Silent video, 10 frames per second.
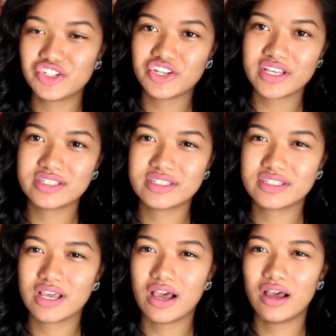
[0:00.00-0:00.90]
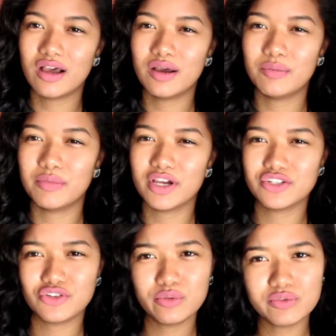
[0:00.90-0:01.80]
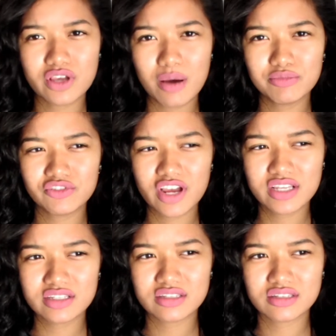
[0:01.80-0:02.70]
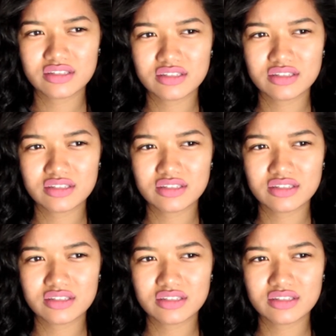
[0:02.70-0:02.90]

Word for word: just um, a tube top dress,